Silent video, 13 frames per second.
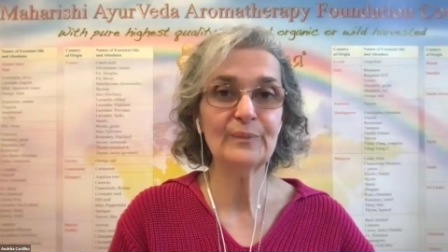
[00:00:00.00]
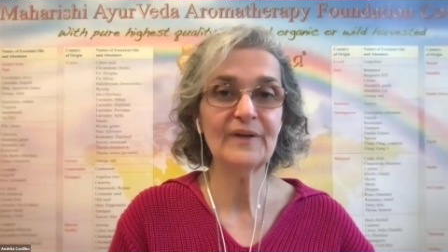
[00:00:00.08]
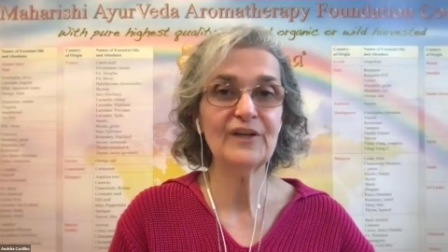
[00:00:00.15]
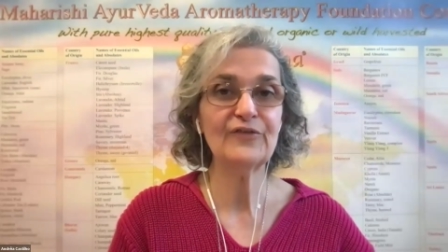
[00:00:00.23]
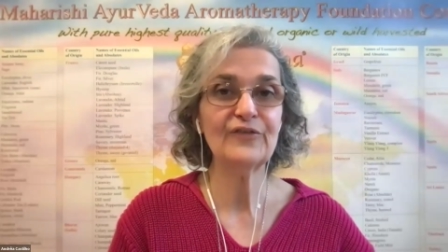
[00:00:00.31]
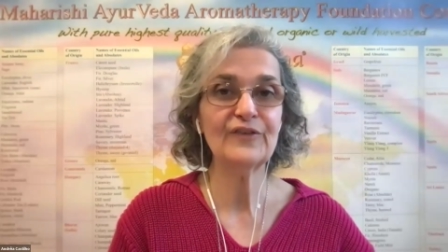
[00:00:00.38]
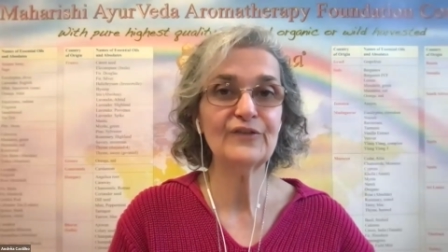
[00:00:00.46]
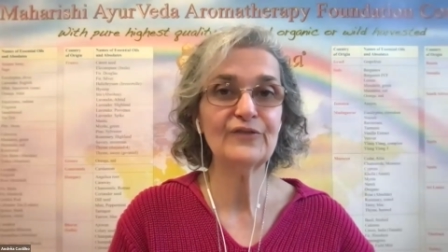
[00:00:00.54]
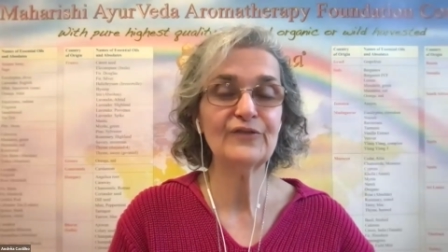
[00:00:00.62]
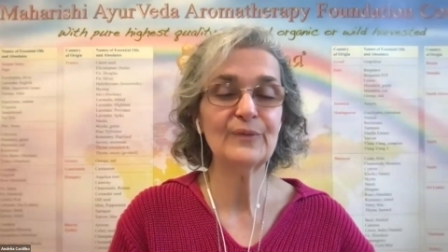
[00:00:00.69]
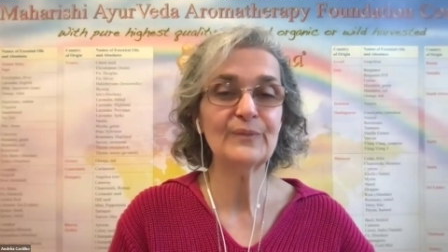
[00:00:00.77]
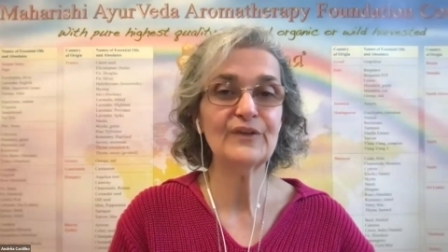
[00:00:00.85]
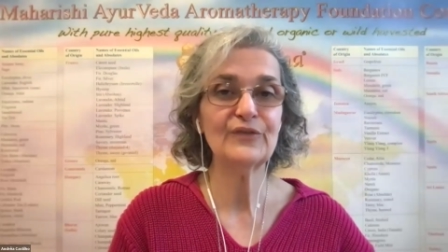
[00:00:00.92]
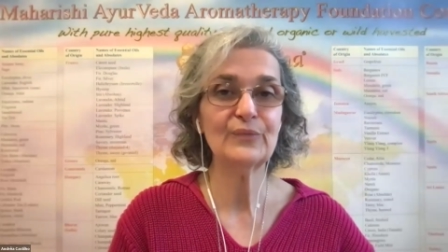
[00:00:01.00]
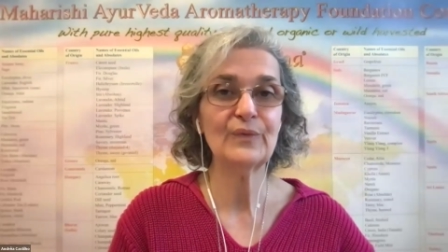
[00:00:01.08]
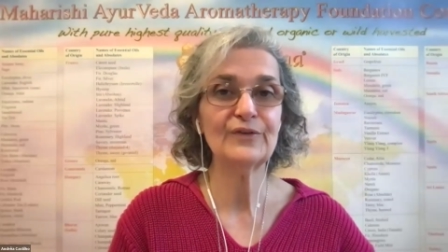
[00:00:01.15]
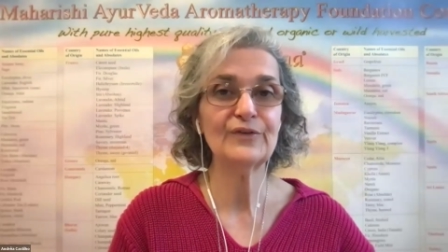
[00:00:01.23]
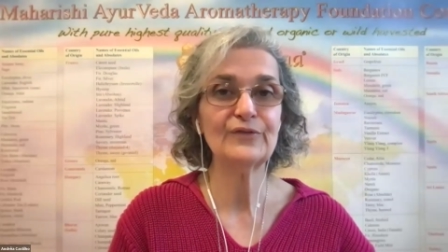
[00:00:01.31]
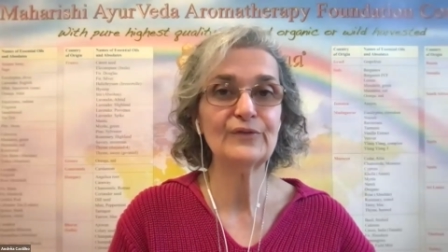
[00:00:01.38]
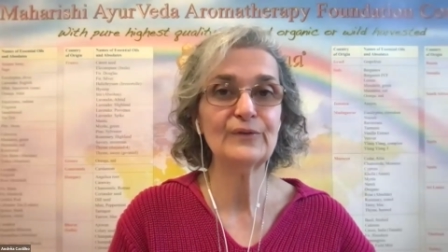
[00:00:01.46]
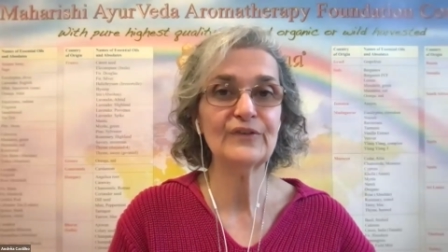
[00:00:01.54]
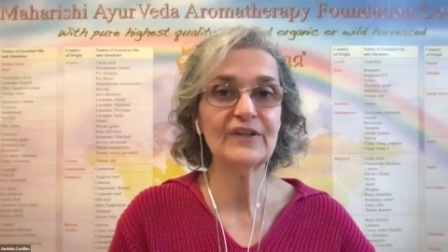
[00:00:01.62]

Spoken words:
benefit from this wonderful